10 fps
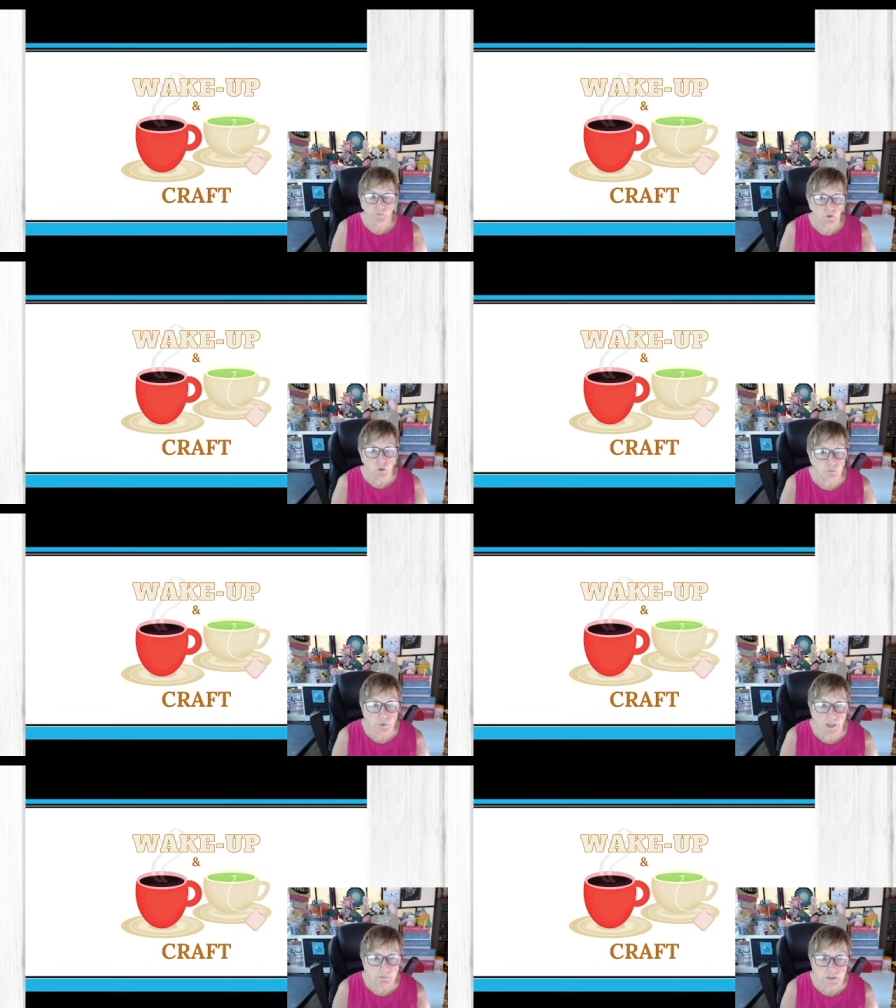You can
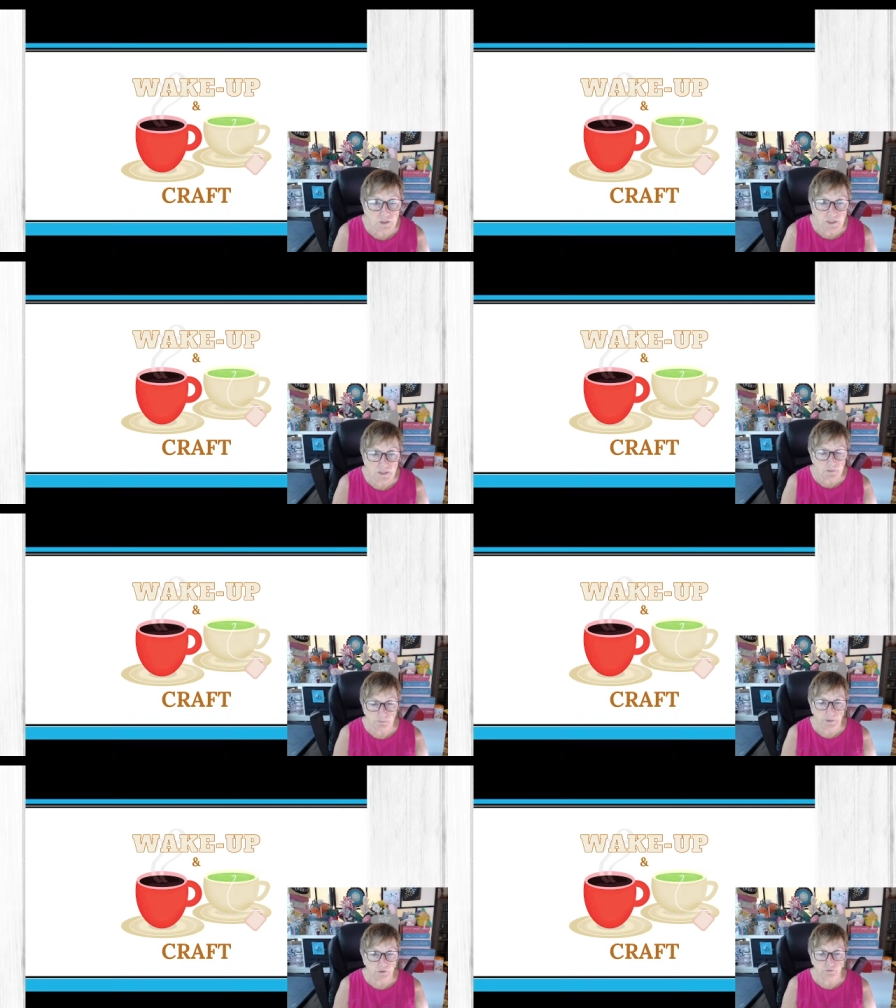probably see some
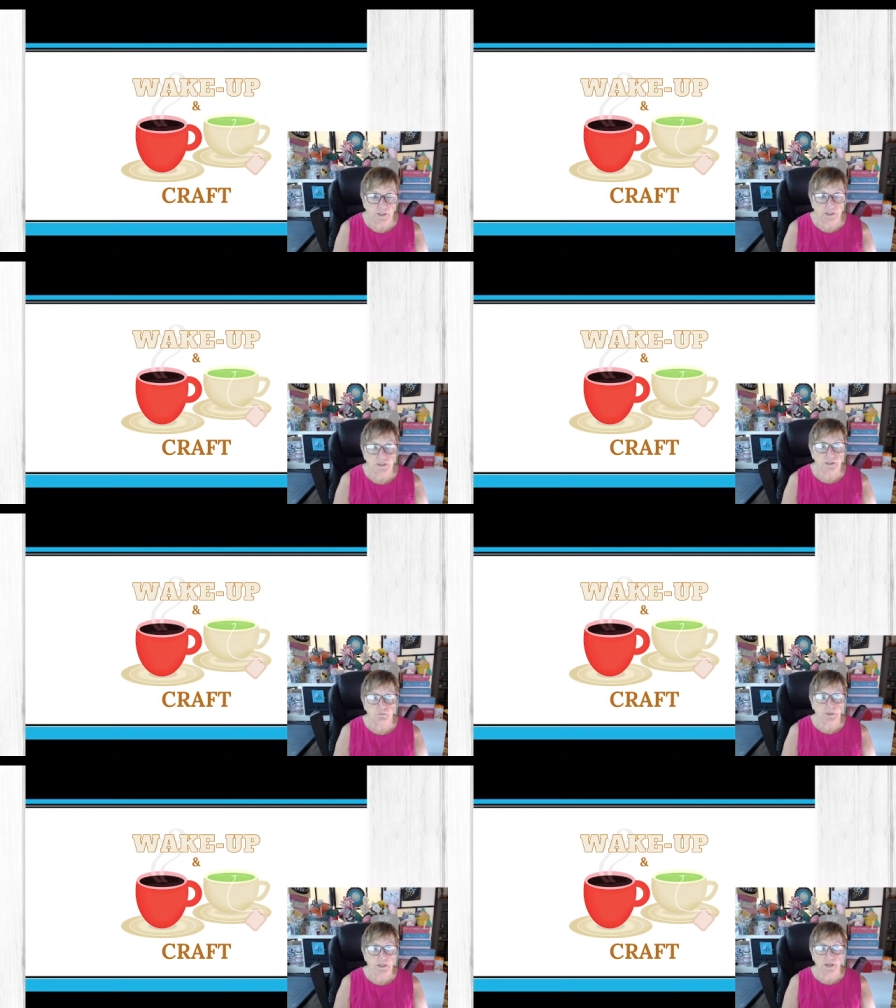butterflies
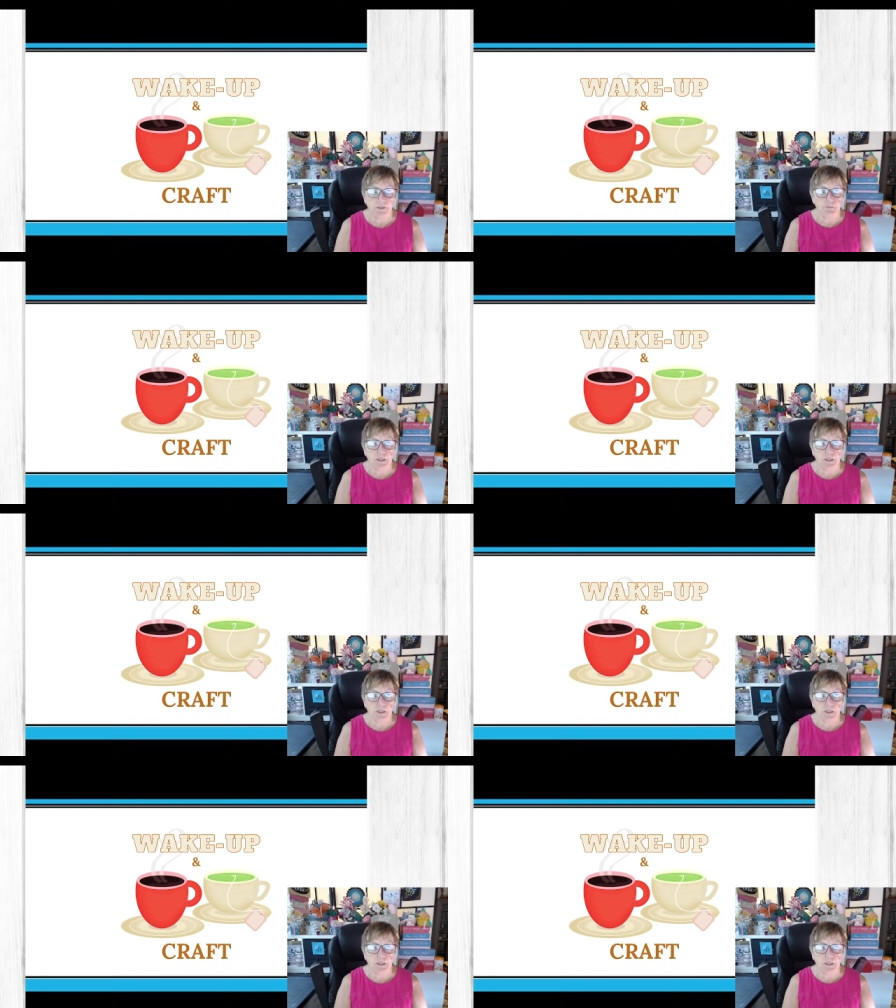in behind me